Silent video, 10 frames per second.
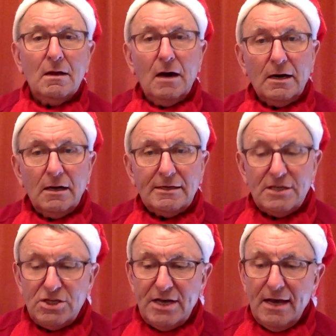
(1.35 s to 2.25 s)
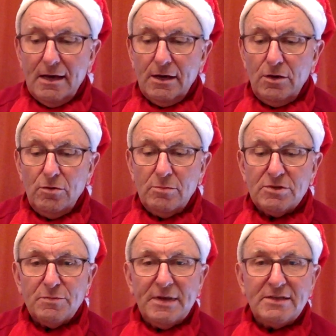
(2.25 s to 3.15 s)
I'd like to share a humorous
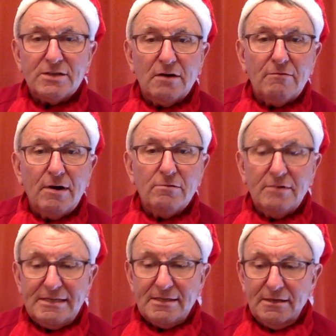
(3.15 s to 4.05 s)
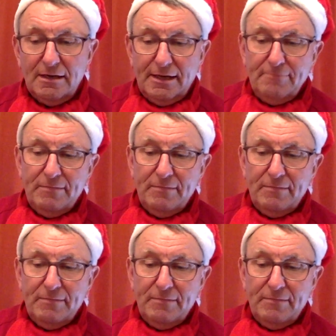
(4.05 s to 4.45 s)
piece I wrote recently,